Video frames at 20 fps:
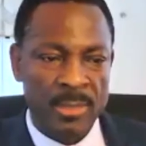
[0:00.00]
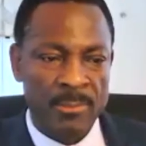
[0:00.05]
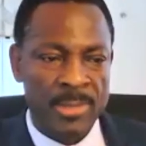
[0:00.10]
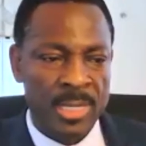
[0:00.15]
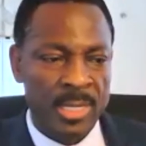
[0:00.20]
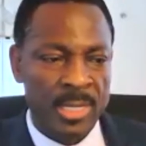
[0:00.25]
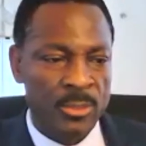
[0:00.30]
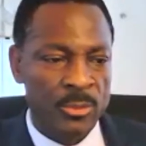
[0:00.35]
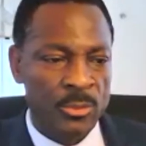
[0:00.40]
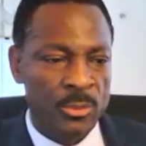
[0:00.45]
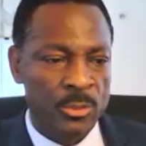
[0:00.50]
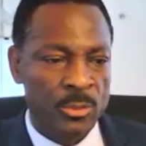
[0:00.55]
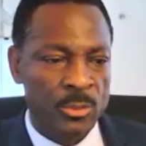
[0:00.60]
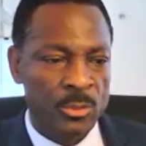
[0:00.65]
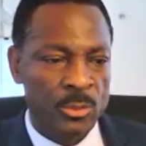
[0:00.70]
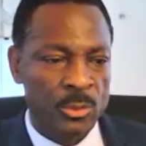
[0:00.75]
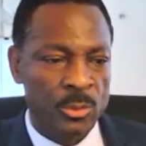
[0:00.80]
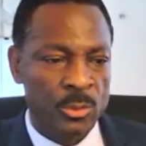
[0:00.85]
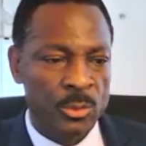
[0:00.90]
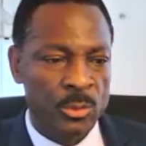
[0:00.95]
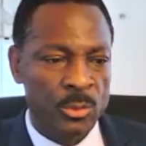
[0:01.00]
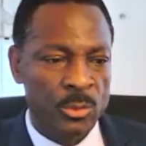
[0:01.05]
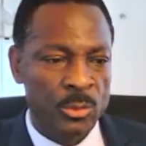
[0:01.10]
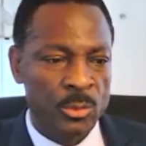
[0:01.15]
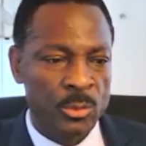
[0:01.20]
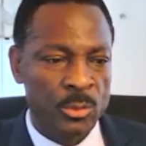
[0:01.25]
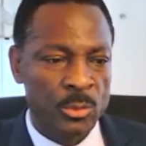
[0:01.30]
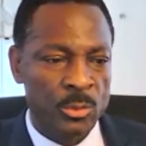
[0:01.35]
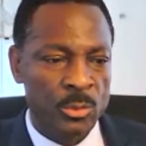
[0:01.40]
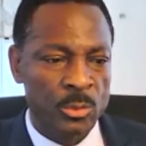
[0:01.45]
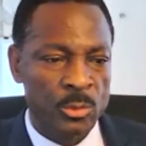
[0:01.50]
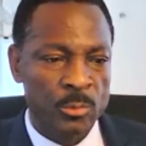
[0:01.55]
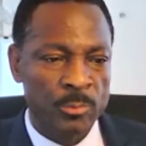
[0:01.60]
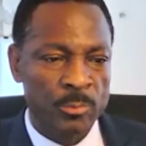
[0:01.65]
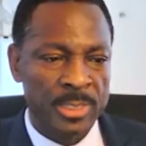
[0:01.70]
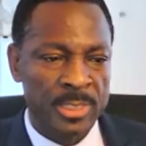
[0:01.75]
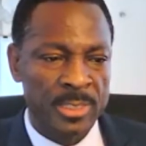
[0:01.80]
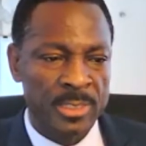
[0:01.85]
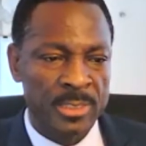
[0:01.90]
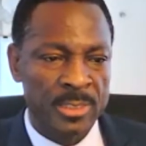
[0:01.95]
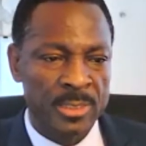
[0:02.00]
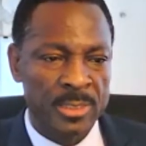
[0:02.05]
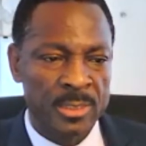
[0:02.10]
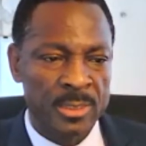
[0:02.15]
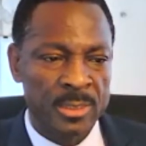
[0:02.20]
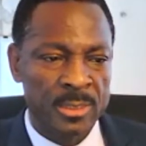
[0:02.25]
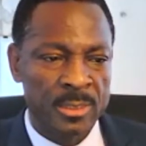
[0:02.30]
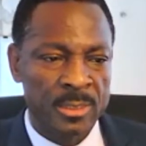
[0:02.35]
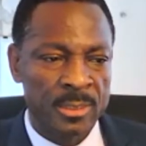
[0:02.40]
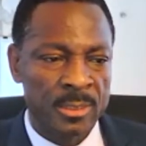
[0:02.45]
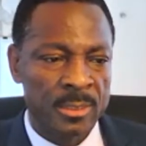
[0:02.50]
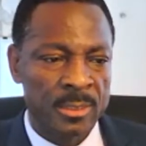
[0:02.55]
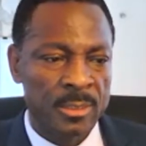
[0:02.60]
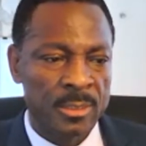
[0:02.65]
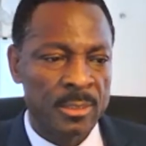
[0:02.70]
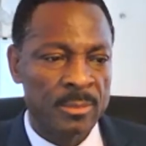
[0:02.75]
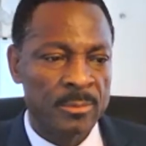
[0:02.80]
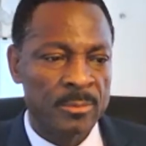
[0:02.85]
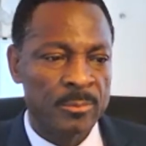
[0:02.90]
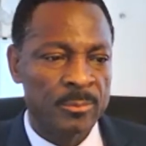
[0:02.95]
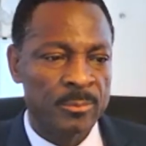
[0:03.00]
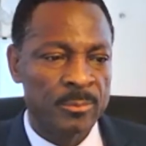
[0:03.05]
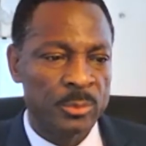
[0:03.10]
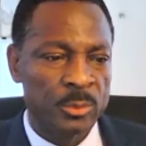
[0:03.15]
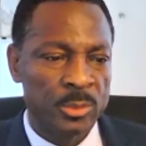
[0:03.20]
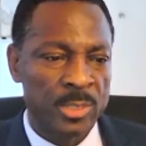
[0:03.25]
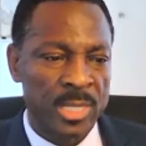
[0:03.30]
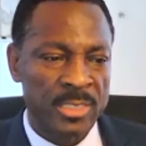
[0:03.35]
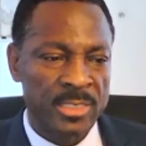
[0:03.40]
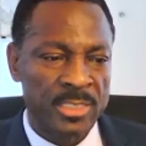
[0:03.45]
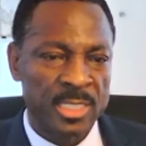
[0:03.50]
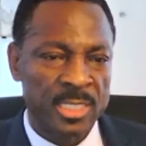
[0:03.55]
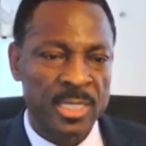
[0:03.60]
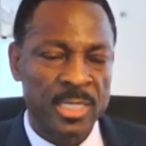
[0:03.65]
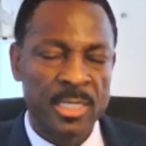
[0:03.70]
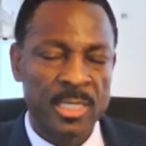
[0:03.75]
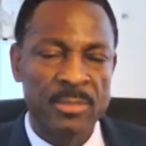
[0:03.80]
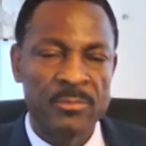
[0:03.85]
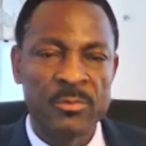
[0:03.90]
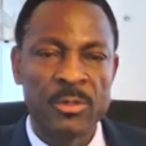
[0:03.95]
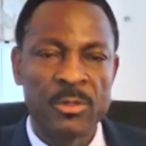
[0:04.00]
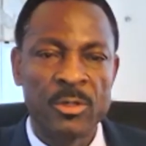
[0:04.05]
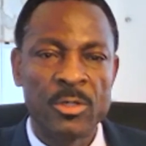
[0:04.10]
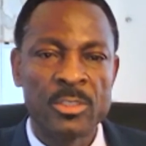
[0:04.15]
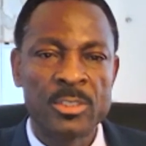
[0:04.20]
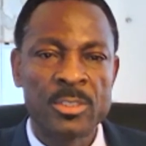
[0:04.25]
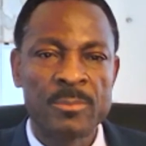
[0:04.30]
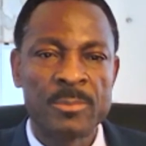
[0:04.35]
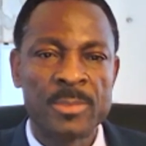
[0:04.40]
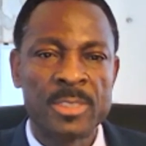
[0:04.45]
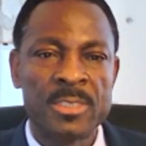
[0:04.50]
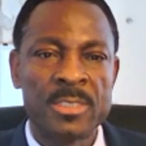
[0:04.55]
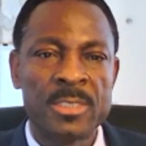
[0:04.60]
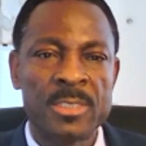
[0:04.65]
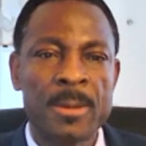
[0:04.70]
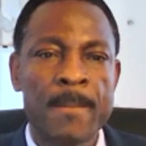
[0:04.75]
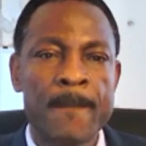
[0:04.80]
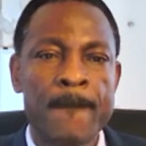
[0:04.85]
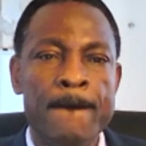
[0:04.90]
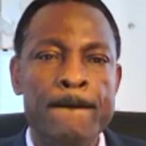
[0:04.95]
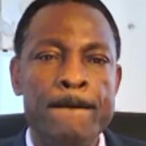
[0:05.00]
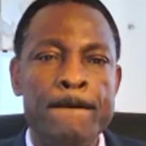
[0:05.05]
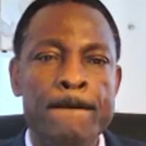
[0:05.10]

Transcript: Caraballo, could you please put that chart in for us, please?